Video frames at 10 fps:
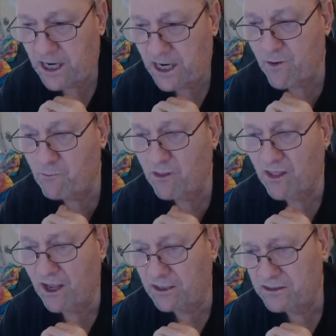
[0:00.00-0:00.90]
I remember
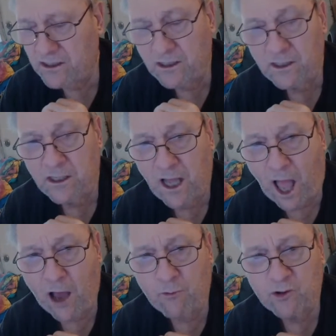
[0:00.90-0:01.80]
that.
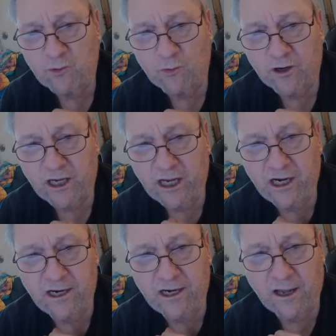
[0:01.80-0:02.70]
I was
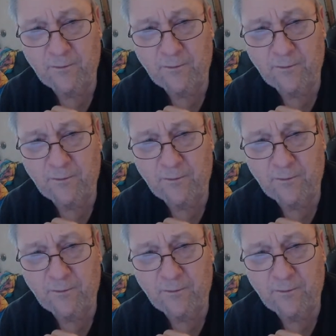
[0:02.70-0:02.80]
working